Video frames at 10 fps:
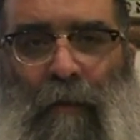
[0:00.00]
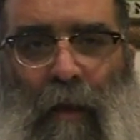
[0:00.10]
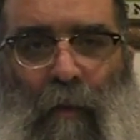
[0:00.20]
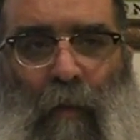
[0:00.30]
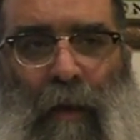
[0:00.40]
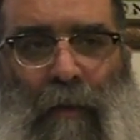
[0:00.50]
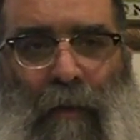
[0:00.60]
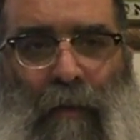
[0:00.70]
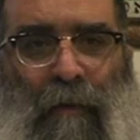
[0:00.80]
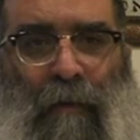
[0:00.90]
take away
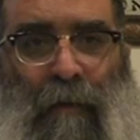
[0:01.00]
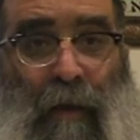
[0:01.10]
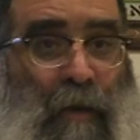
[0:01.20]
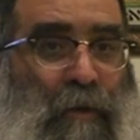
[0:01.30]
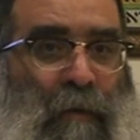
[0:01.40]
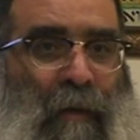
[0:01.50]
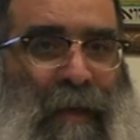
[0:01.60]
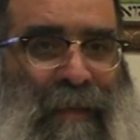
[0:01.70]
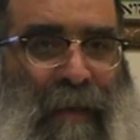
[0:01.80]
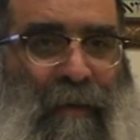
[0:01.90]
their national
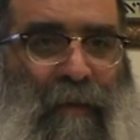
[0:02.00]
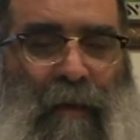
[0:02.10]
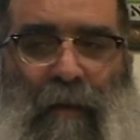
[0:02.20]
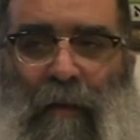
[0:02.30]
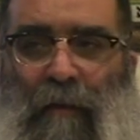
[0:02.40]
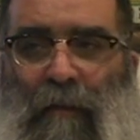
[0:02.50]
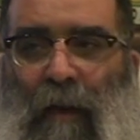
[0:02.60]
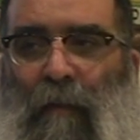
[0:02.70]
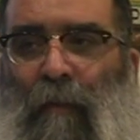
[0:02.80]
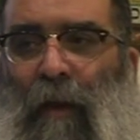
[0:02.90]
identity,
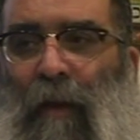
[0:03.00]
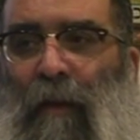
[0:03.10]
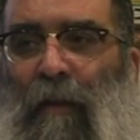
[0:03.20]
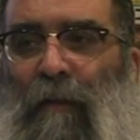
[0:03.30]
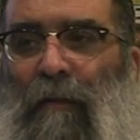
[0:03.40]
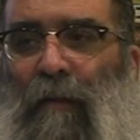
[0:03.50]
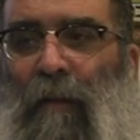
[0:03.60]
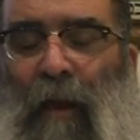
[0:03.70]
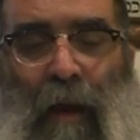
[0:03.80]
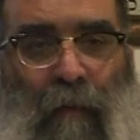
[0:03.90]
take away the
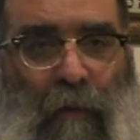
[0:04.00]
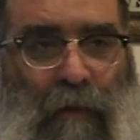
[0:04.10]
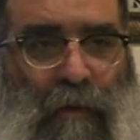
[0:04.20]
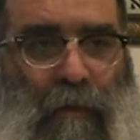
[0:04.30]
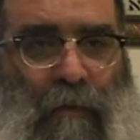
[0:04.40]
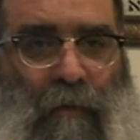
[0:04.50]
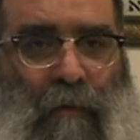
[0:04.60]
language,